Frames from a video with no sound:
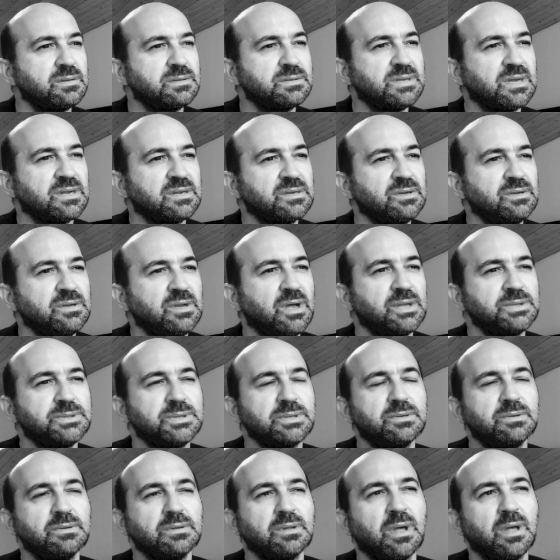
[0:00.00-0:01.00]

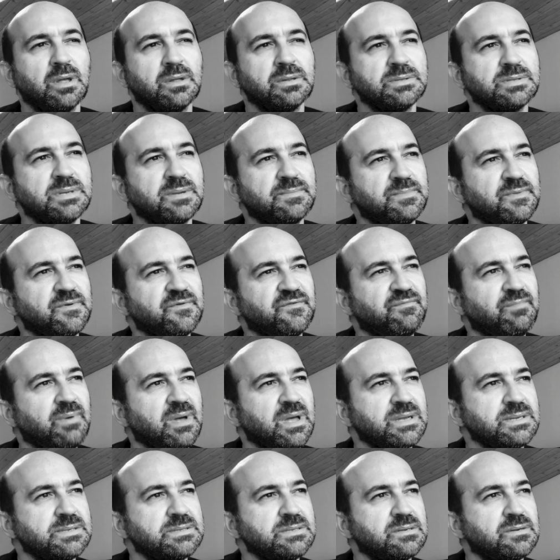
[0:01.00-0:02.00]
technological concept of
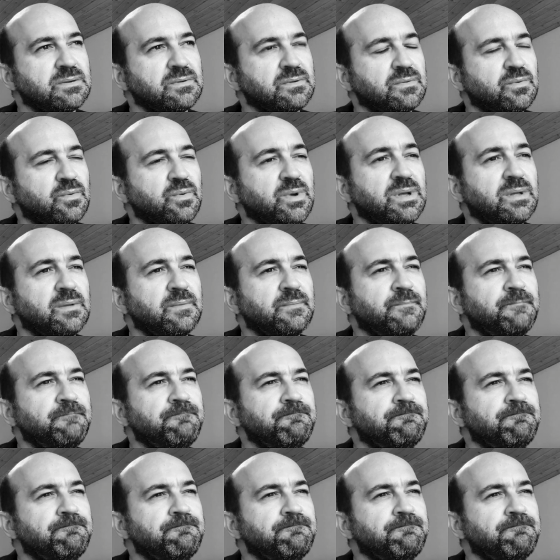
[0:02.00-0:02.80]
bicycle. Well,